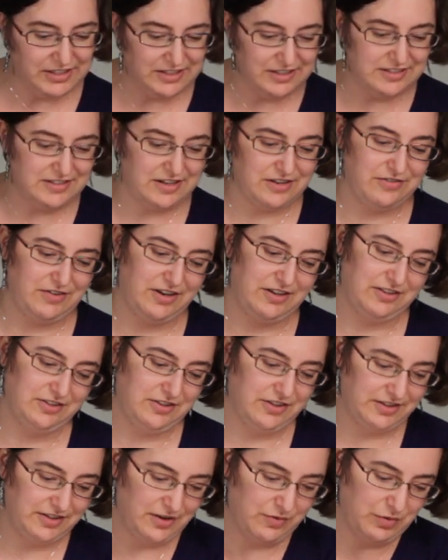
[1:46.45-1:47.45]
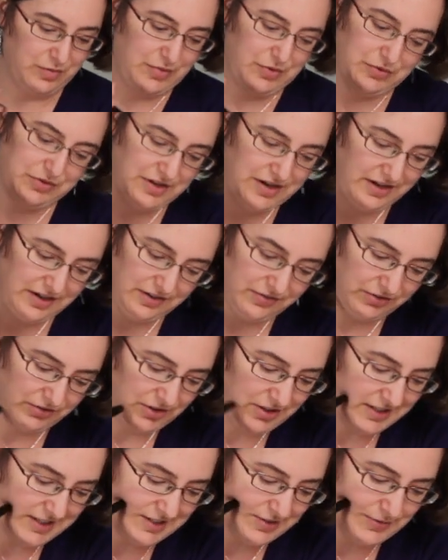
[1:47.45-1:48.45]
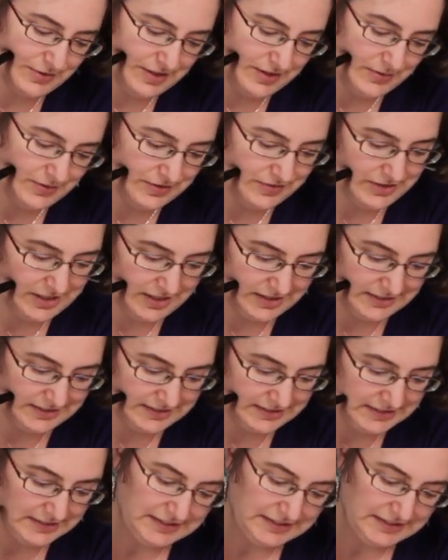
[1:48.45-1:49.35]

because if I thought they were both negative 3, that's what I would have gotten.